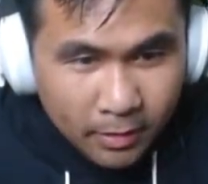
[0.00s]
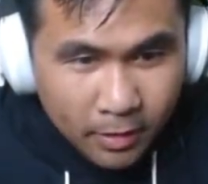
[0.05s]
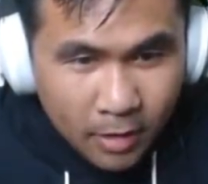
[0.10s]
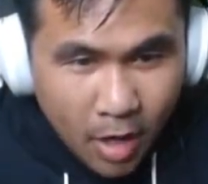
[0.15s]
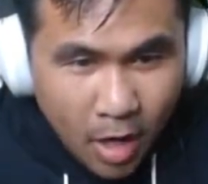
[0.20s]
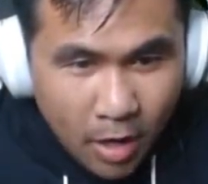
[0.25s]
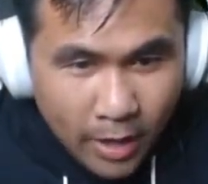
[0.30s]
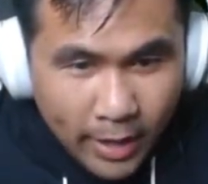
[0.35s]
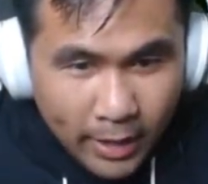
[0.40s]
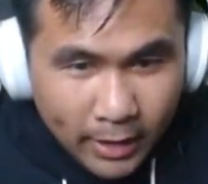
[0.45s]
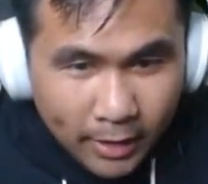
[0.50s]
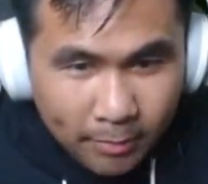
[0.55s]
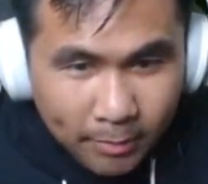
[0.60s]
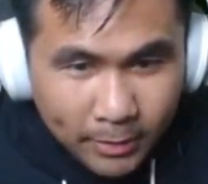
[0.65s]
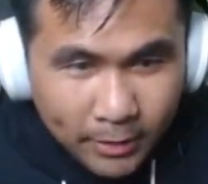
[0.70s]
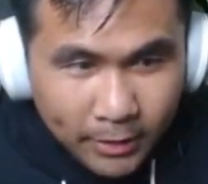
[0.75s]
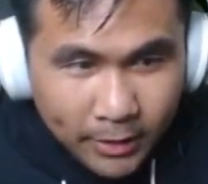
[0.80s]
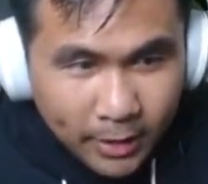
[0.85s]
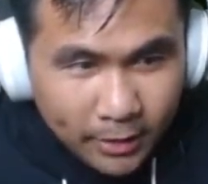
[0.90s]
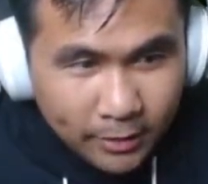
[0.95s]
Alright, let me
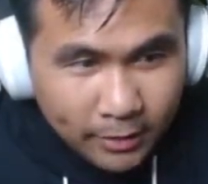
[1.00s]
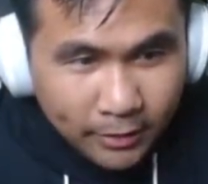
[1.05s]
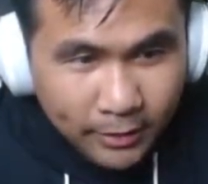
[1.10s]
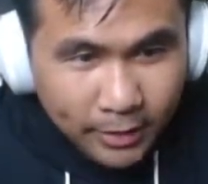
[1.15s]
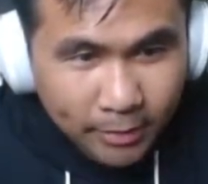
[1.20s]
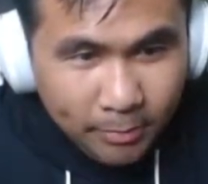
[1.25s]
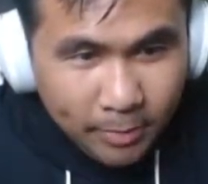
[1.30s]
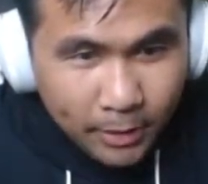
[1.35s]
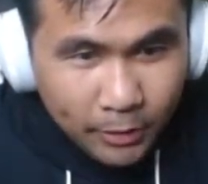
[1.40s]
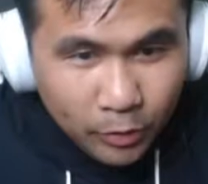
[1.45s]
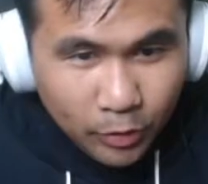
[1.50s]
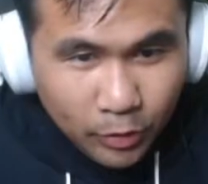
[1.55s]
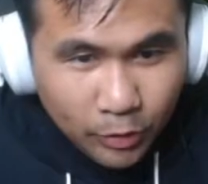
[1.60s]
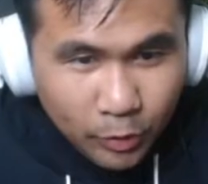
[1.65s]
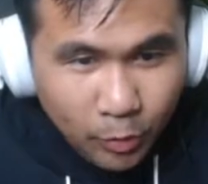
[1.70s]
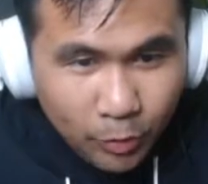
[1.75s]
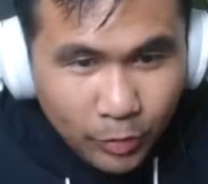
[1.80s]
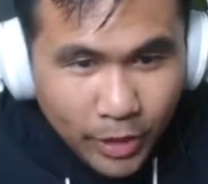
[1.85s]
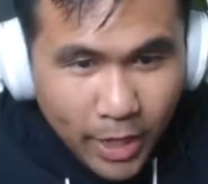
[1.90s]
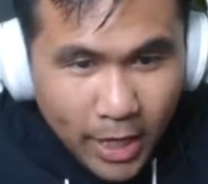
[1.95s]
check to see, make sure there's
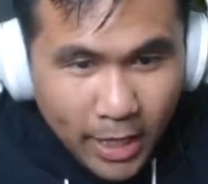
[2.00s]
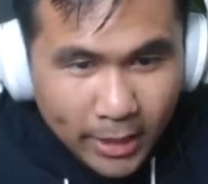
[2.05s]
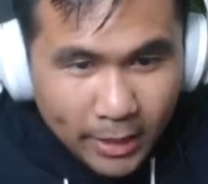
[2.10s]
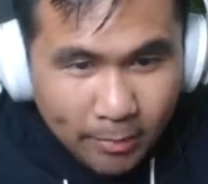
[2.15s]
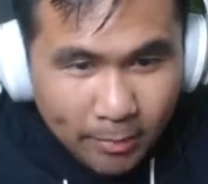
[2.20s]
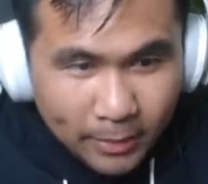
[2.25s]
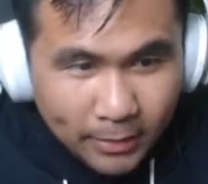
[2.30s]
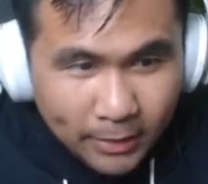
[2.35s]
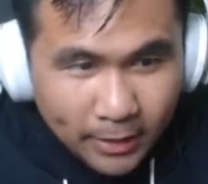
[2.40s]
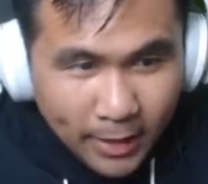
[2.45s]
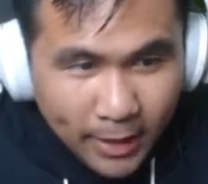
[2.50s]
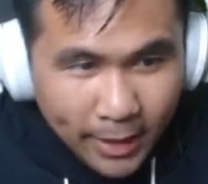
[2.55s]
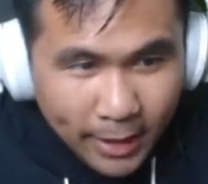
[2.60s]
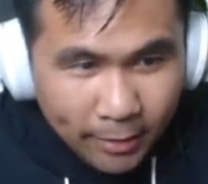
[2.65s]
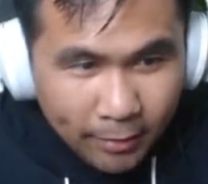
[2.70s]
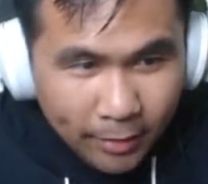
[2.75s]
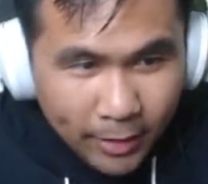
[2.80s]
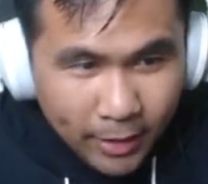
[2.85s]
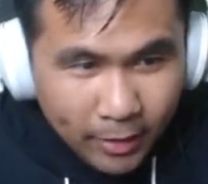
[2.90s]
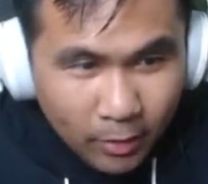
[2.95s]
no documents lying
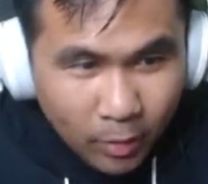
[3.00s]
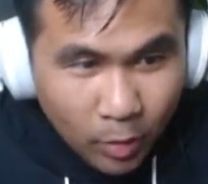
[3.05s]
around.